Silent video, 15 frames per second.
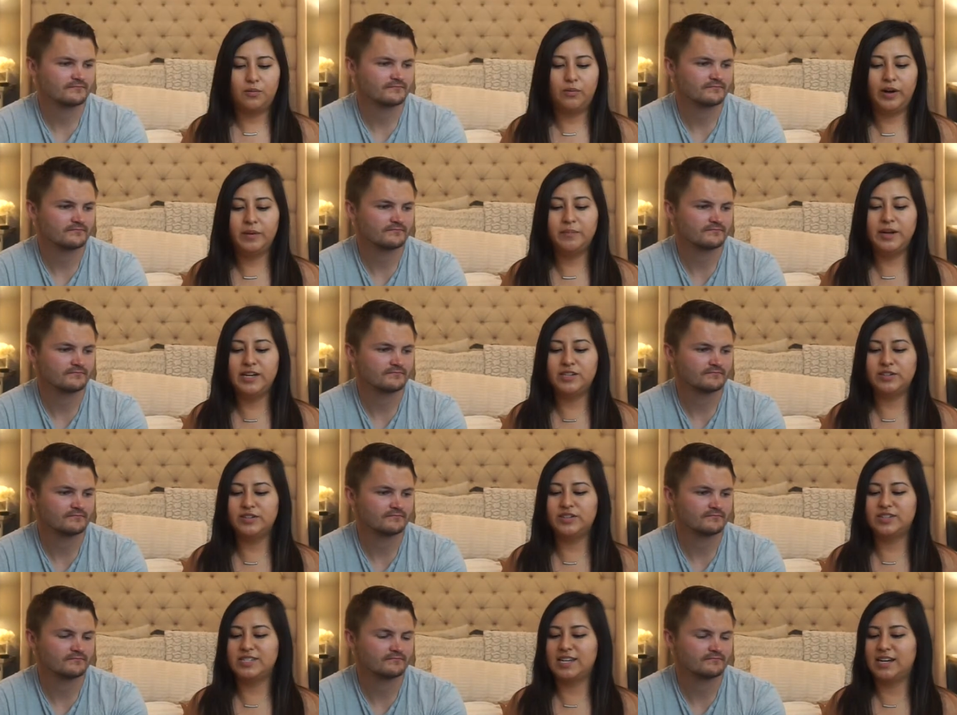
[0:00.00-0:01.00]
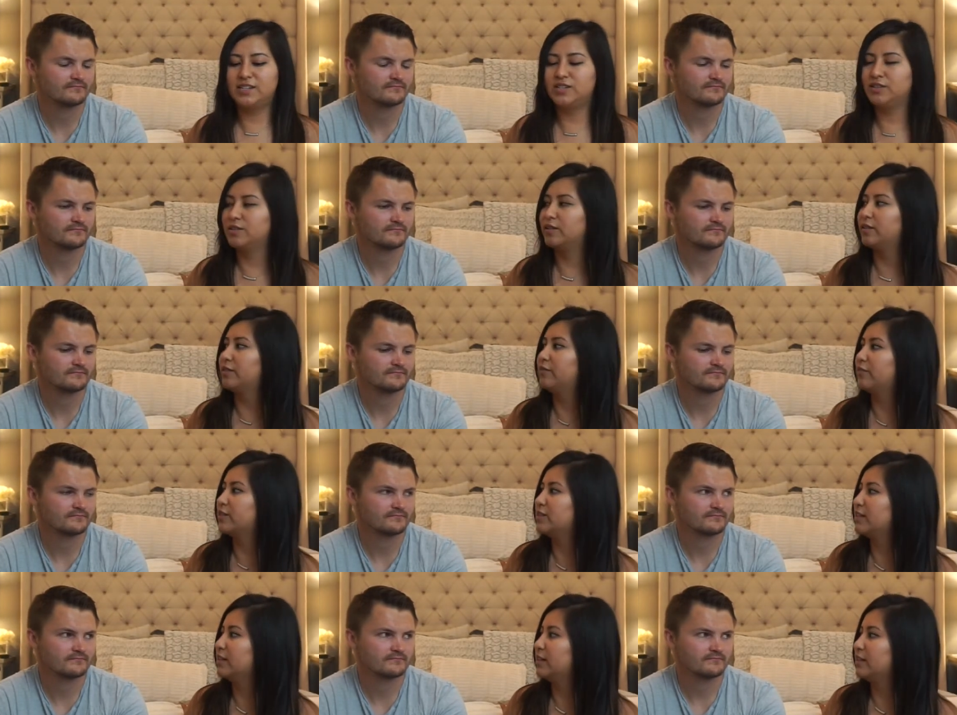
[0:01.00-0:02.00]
Speaker 1: What made you decide to go to a
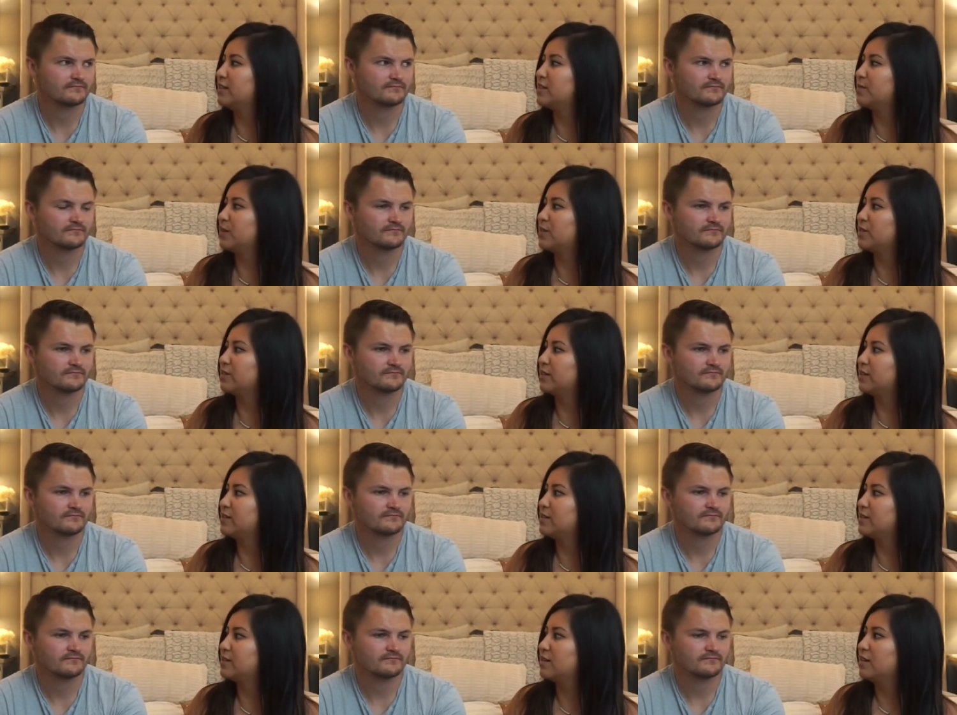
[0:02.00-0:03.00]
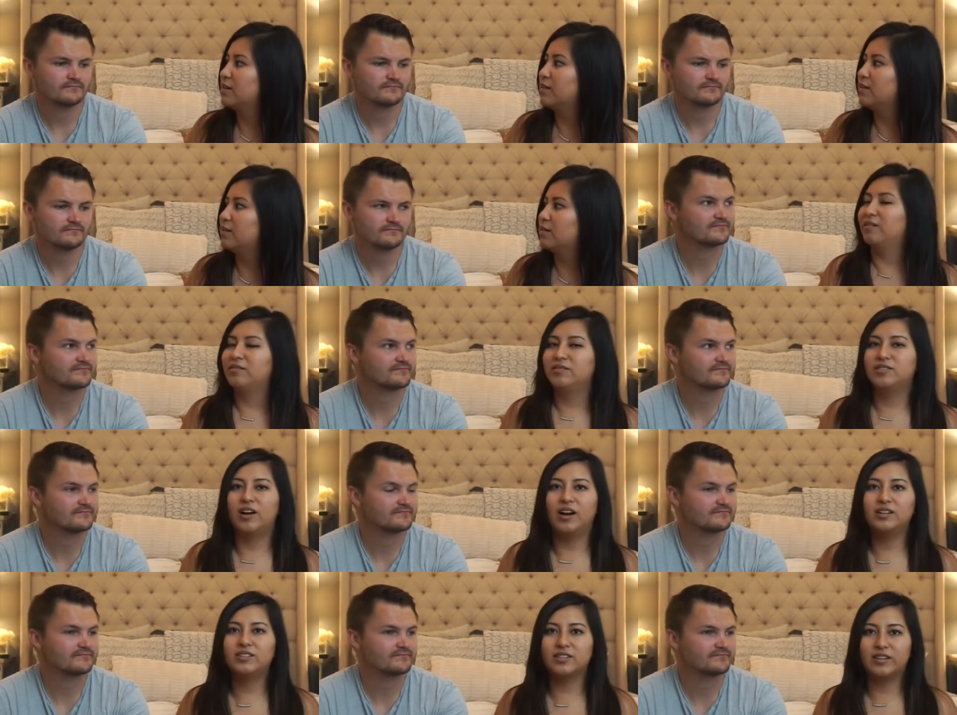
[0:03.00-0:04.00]
fertility specialist?
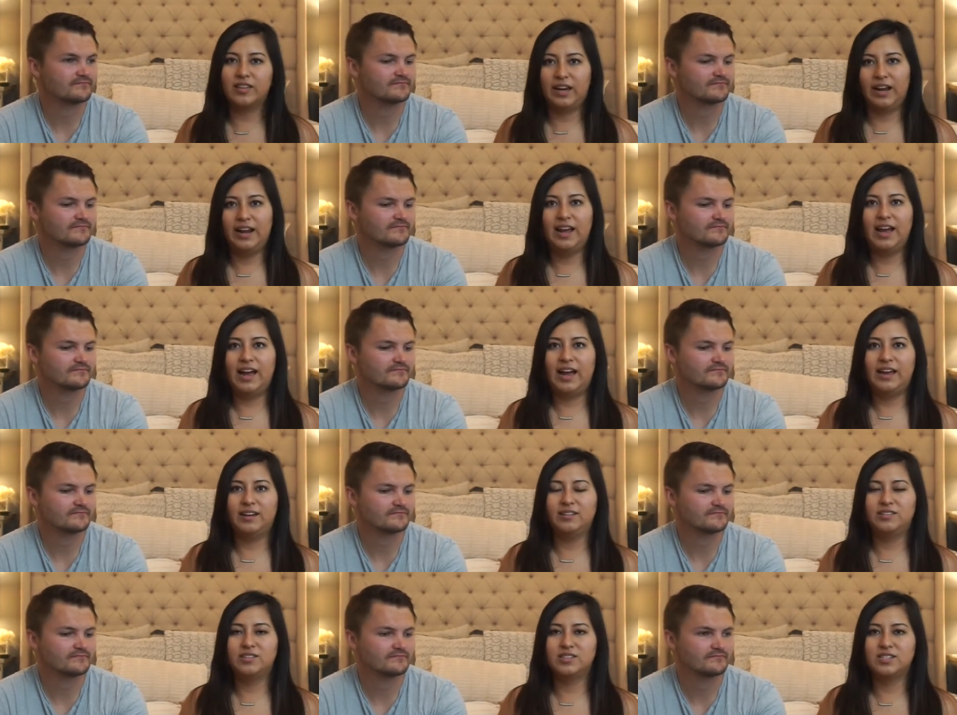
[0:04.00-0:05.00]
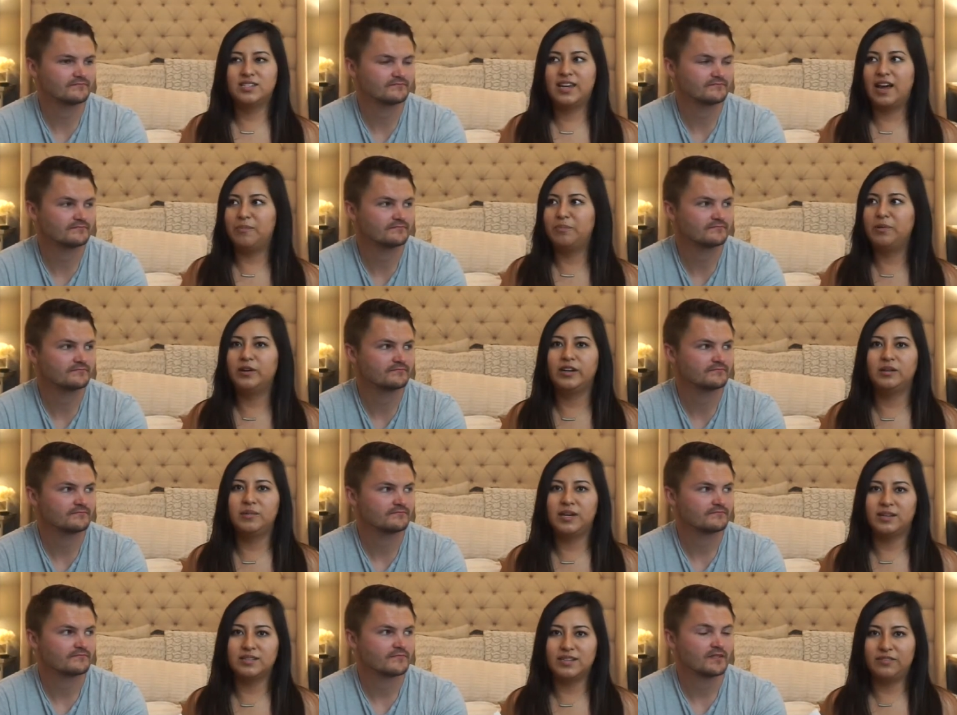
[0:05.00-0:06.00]
doctor that I had just kept putting
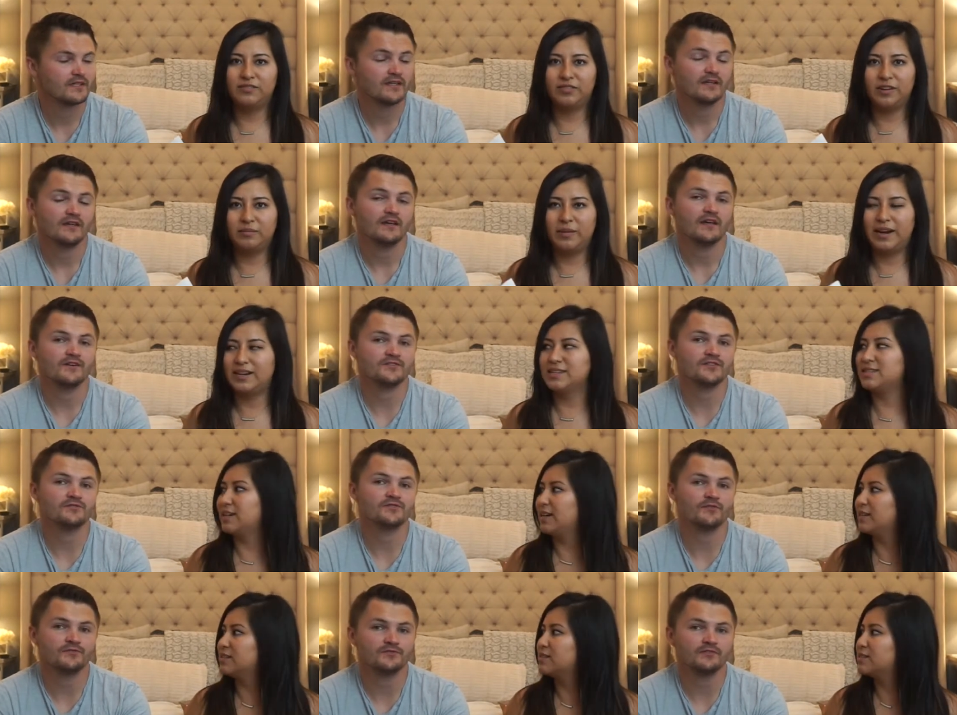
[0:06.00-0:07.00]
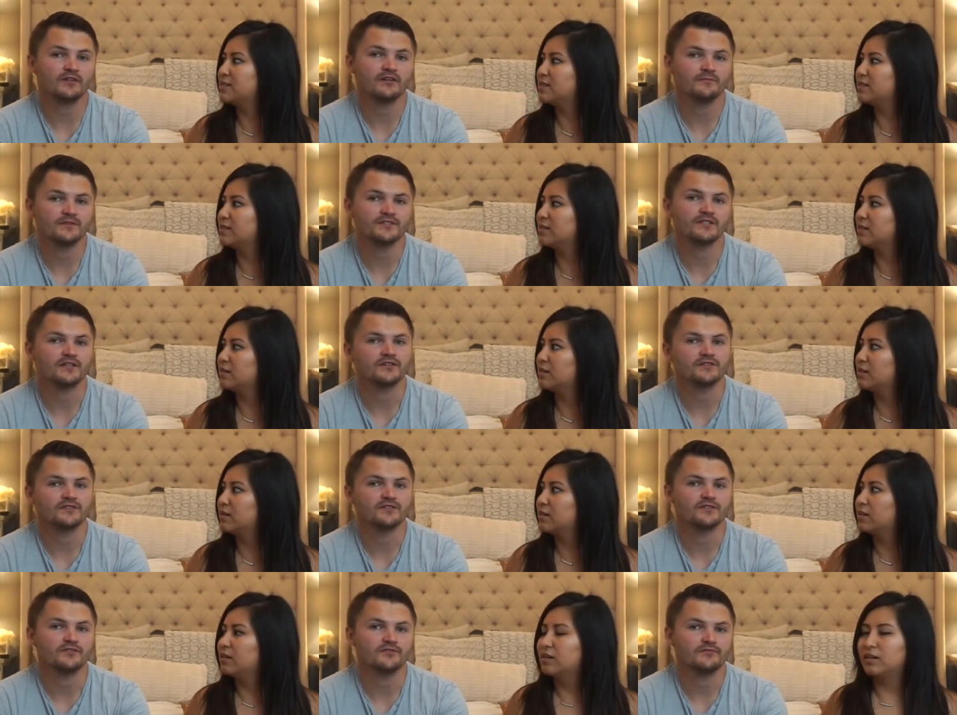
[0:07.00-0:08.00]
me on different medicines. And she was going through
Speaker 2: a lot of
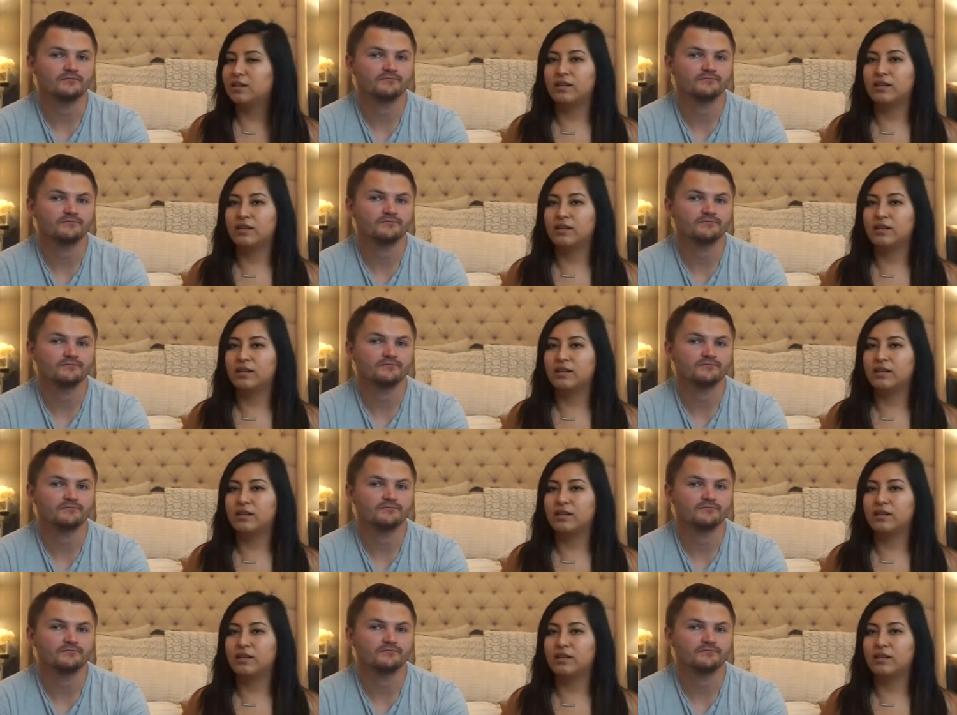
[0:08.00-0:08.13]
miscarriages too.